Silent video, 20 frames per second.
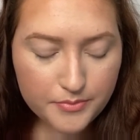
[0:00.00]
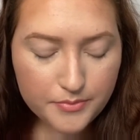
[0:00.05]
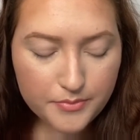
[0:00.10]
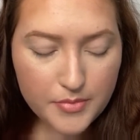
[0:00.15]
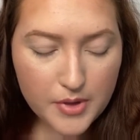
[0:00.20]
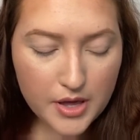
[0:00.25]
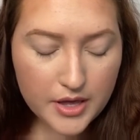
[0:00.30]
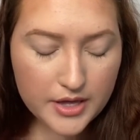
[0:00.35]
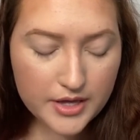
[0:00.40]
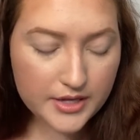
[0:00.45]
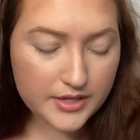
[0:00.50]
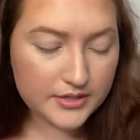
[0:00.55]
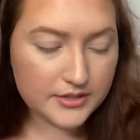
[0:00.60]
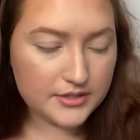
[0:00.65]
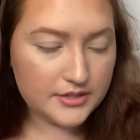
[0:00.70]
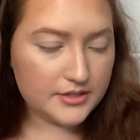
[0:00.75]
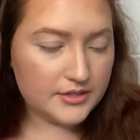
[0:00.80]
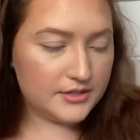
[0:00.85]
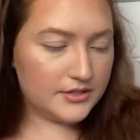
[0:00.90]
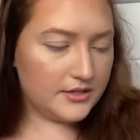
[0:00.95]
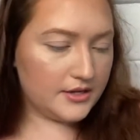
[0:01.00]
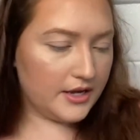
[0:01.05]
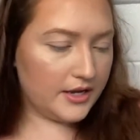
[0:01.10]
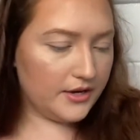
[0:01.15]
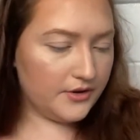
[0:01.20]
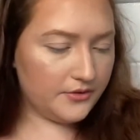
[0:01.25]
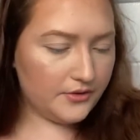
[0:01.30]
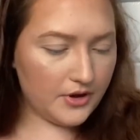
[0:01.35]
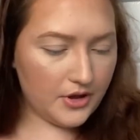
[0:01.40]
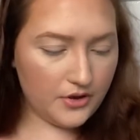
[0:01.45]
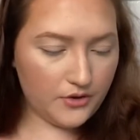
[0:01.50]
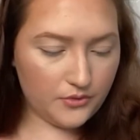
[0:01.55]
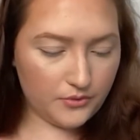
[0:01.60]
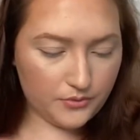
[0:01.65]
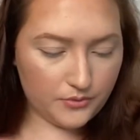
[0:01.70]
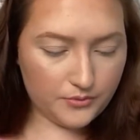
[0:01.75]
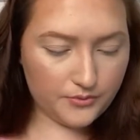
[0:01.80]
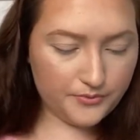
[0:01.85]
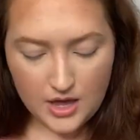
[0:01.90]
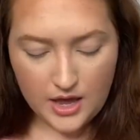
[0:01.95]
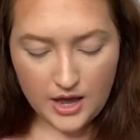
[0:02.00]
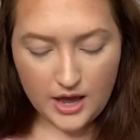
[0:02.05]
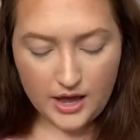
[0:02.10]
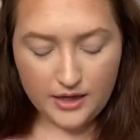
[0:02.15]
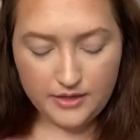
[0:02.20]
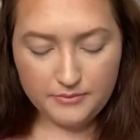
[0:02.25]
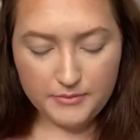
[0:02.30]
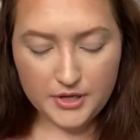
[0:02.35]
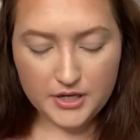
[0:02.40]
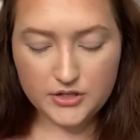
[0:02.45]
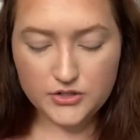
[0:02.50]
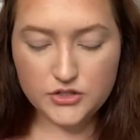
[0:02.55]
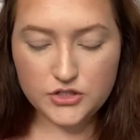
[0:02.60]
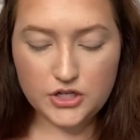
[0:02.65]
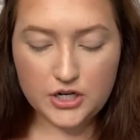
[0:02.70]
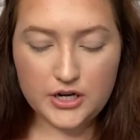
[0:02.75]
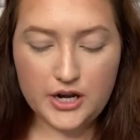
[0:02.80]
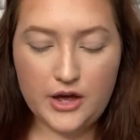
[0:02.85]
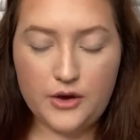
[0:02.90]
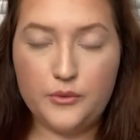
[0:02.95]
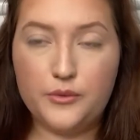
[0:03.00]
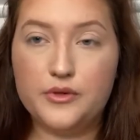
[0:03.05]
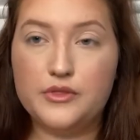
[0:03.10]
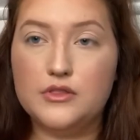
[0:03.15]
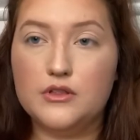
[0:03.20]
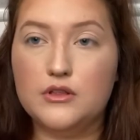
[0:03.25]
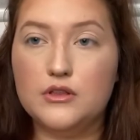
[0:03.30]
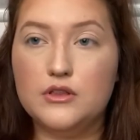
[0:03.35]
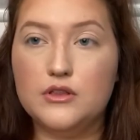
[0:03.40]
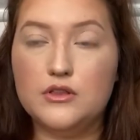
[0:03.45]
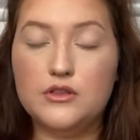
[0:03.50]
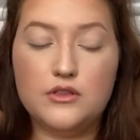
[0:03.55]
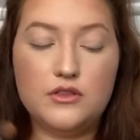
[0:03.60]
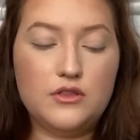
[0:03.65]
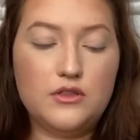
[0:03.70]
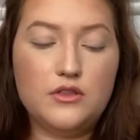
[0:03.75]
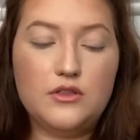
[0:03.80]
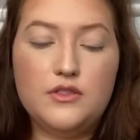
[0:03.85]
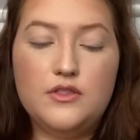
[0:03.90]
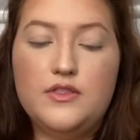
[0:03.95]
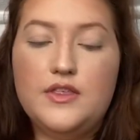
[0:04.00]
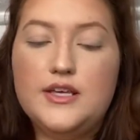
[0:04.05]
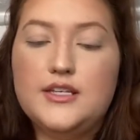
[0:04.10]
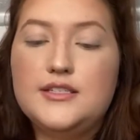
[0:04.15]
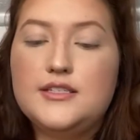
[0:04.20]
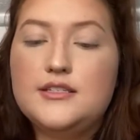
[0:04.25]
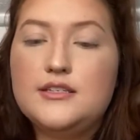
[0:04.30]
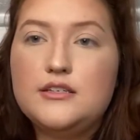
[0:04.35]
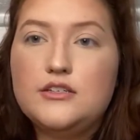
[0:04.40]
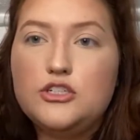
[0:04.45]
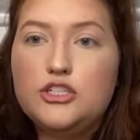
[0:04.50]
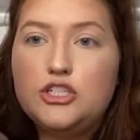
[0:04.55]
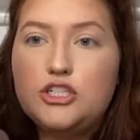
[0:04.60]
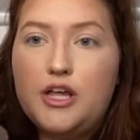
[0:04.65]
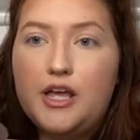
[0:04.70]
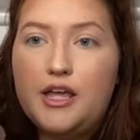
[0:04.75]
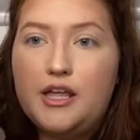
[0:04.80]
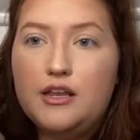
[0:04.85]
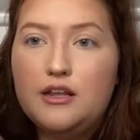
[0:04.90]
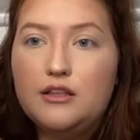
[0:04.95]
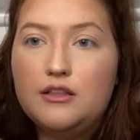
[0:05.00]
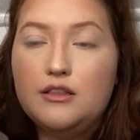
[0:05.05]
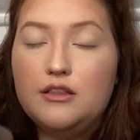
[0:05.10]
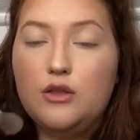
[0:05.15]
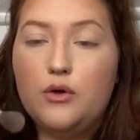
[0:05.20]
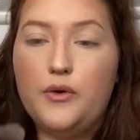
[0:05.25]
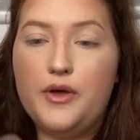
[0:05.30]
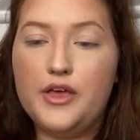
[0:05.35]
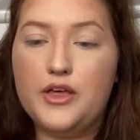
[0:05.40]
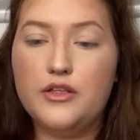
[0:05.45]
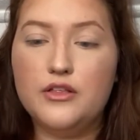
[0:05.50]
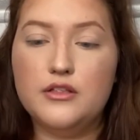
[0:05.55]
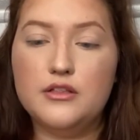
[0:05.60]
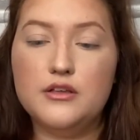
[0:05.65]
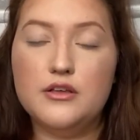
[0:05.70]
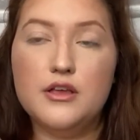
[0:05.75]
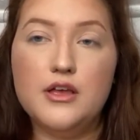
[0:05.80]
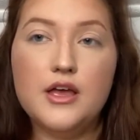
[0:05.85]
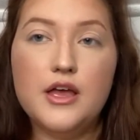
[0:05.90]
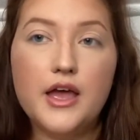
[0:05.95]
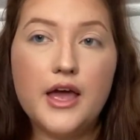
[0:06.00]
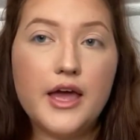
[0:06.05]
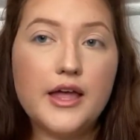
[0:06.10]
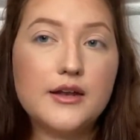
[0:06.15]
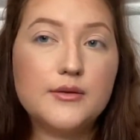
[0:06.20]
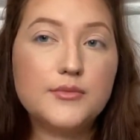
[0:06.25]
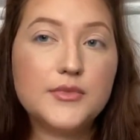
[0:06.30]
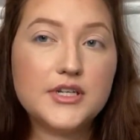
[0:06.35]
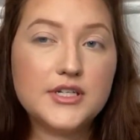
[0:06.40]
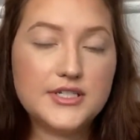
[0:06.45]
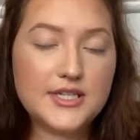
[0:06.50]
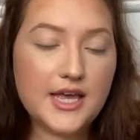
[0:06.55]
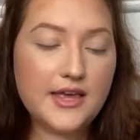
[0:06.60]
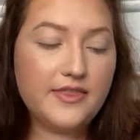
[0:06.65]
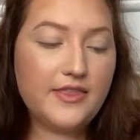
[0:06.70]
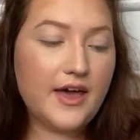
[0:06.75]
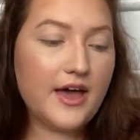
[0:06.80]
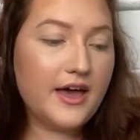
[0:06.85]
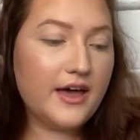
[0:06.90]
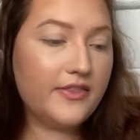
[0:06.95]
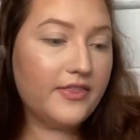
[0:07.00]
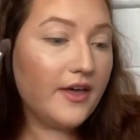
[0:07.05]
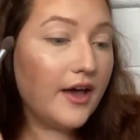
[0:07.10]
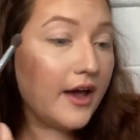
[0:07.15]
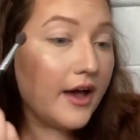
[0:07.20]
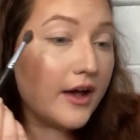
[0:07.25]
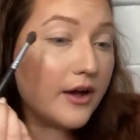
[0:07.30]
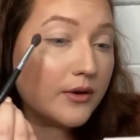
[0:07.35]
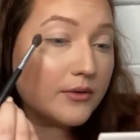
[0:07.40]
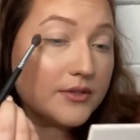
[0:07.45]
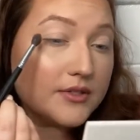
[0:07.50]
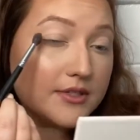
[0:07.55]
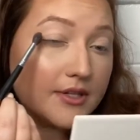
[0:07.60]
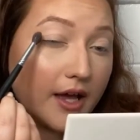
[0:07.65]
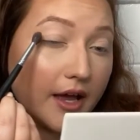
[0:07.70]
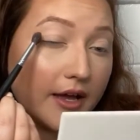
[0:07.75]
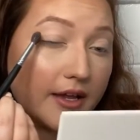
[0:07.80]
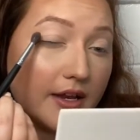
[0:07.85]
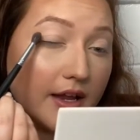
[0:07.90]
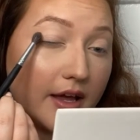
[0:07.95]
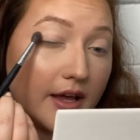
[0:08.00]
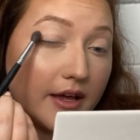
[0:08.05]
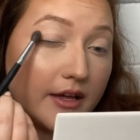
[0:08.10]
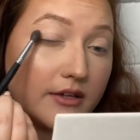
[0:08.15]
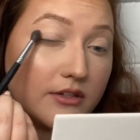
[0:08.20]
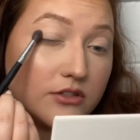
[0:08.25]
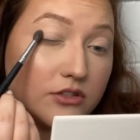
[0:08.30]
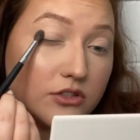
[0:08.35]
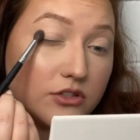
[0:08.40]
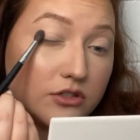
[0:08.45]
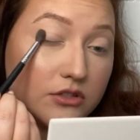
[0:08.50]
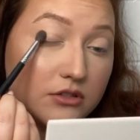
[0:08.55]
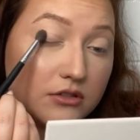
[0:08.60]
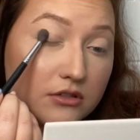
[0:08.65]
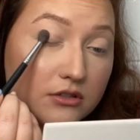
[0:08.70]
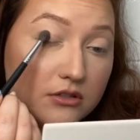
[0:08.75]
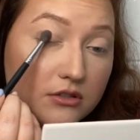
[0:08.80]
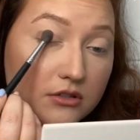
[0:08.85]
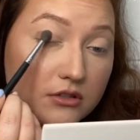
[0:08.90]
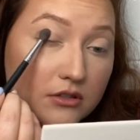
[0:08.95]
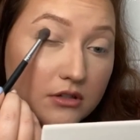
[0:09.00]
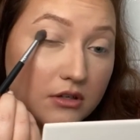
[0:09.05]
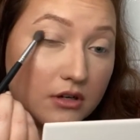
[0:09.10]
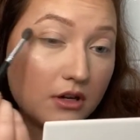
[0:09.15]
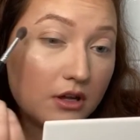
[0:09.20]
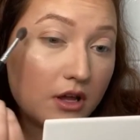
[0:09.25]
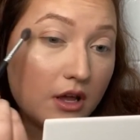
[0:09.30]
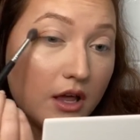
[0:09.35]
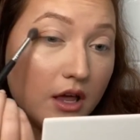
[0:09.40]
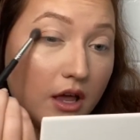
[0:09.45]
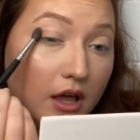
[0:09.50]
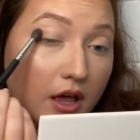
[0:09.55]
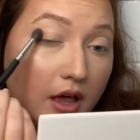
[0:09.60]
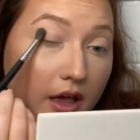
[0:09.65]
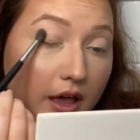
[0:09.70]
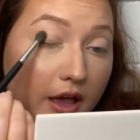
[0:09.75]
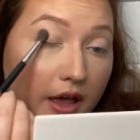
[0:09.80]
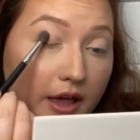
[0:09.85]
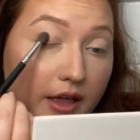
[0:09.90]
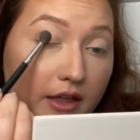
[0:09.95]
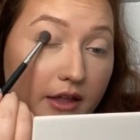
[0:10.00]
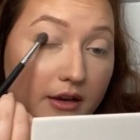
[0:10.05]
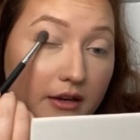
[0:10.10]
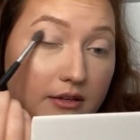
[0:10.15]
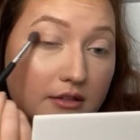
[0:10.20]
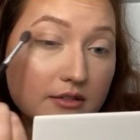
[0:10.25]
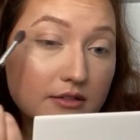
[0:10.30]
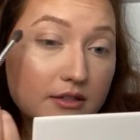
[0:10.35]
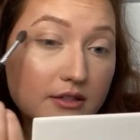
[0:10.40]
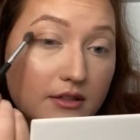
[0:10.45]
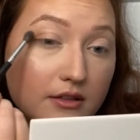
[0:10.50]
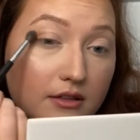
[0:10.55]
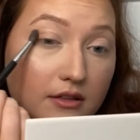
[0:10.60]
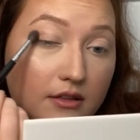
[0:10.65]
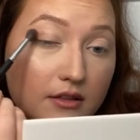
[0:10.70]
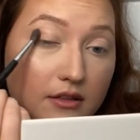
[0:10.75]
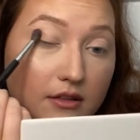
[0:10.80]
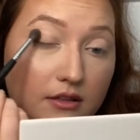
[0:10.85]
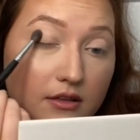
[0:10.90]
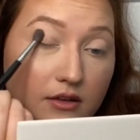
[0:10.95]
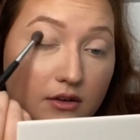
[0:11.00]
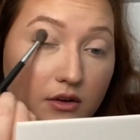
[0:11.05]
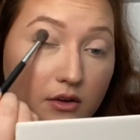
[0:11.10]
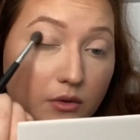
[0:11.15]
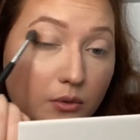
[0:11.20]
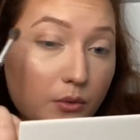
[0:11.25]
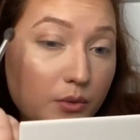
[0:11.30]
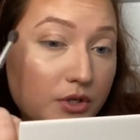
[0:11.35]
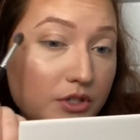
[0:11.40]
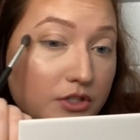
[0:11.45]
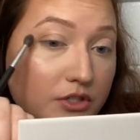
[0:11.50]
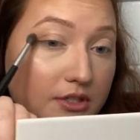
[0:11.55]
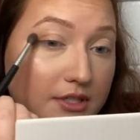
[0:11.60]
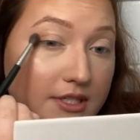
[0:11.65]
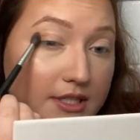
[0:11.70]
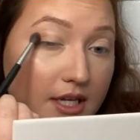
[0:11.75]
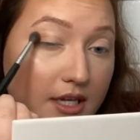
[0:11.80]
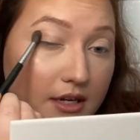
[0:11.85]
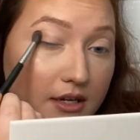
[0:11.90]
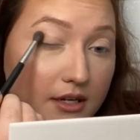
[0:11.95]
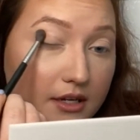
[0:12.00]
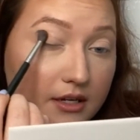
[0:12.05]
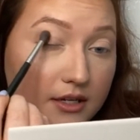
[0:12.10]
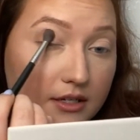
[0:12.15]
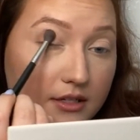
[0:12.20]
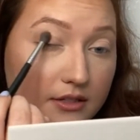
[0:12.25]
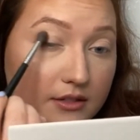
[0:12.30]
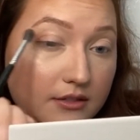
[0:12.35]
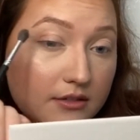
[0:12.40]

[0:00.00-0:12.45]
but I don't know. I'm gonna start out with this shade Loyal, and I'm gonna take that on the outside edge, and we're just gonna